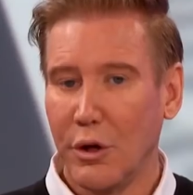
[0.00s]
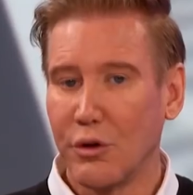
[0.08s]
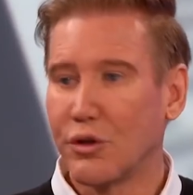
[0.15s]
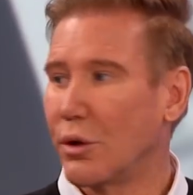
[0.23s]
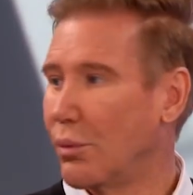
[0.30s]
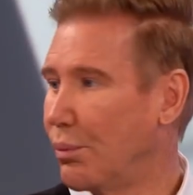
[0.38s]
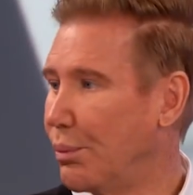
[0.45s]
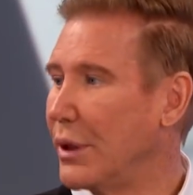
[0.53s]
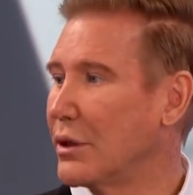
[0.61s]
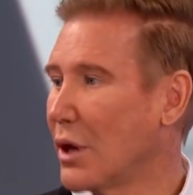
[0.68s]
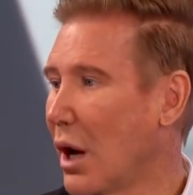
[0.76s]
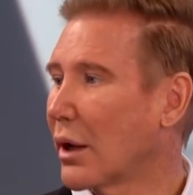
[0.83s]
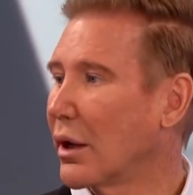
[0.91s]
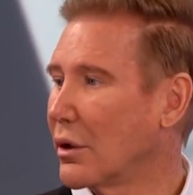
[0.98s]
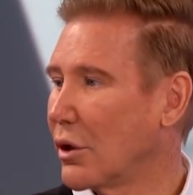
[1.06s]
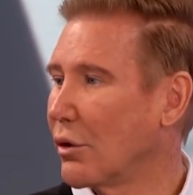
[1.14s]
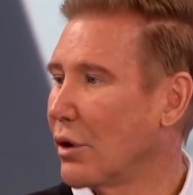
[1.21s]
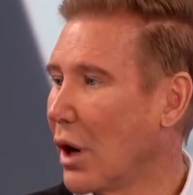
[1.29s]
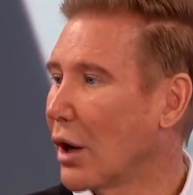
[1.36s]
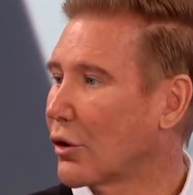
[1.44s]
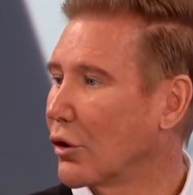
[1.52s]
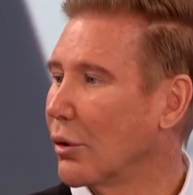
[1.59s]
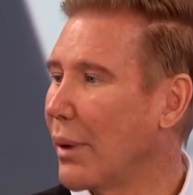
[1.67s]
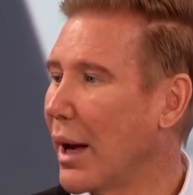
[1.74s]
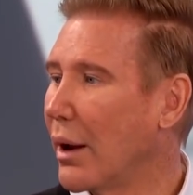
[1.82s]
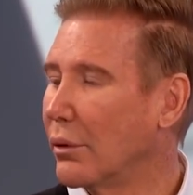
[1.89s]
you should be talking to your doctor
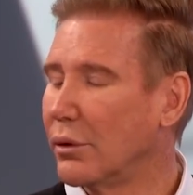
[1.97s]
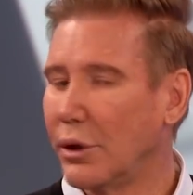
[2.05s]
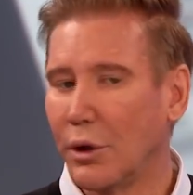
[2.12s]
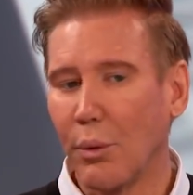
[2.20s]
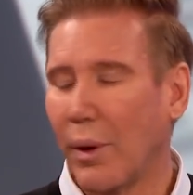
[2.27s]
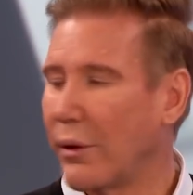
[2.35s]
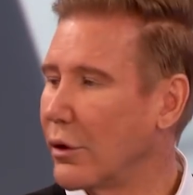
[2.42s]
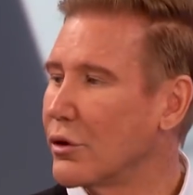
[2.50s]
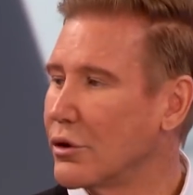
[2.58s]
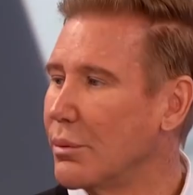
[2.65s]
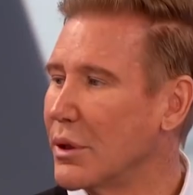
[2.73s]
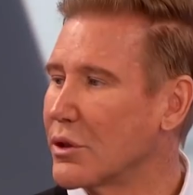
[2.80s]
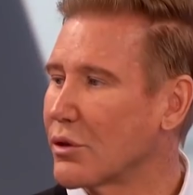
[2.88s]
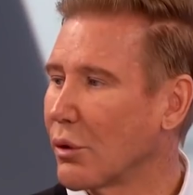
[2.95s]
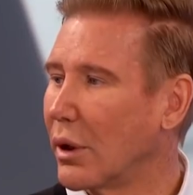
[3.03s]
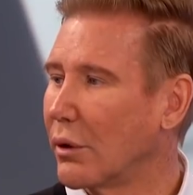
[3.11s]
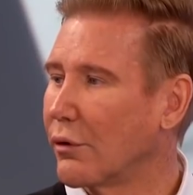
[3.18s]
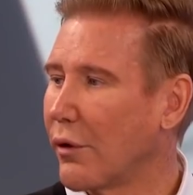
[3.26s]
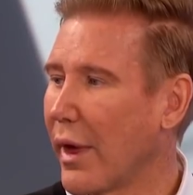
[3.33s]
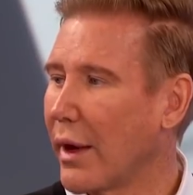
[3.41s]
about, you know, whether you should be screened for